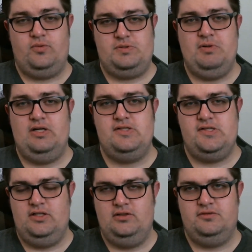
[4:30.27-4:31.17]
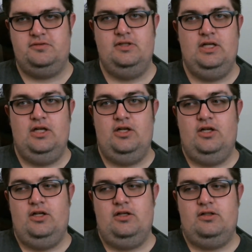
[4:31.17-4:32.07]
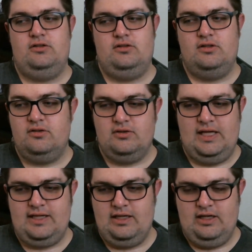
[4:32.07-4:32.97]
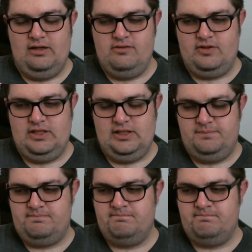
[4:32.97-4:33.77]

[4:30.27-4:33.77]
response of like of uh,